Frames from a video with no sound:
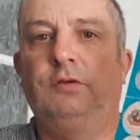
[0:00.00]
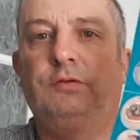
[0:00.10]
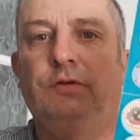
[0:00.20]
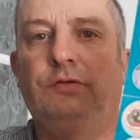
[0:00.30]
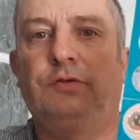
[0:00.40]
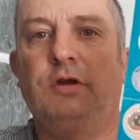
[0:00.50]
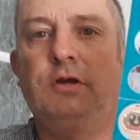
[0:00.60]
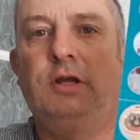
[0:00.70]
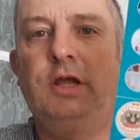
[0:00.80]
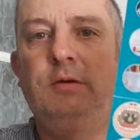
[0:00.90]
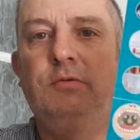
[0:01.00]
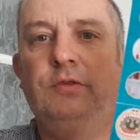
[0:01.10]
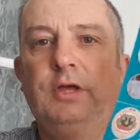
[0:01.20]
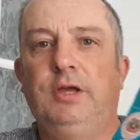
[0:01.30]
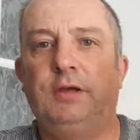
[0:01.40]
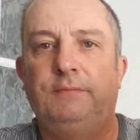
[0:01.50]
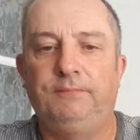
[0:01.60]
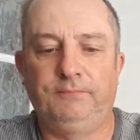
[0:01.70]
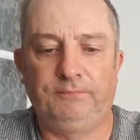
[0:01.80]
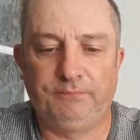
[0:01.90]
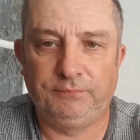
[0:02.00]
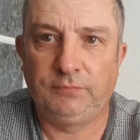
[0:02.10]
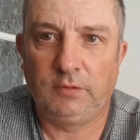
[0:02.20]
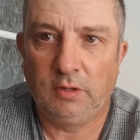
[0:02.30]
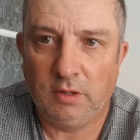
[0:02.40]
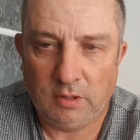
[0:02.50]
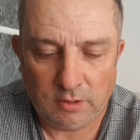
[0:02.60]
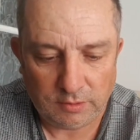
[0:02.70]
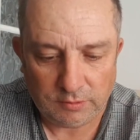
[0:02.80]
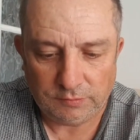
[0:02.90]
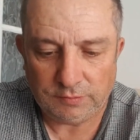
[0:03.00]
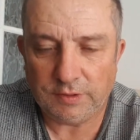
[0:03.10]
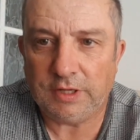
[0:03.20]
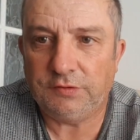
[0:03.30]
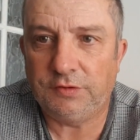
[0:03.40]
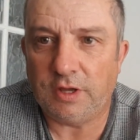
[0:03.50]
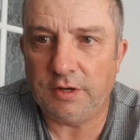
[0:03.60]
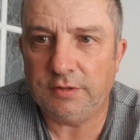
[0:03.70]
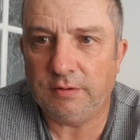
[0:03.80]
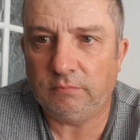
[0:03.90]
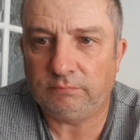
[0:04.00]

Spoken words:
So stuck a label there. So that's done.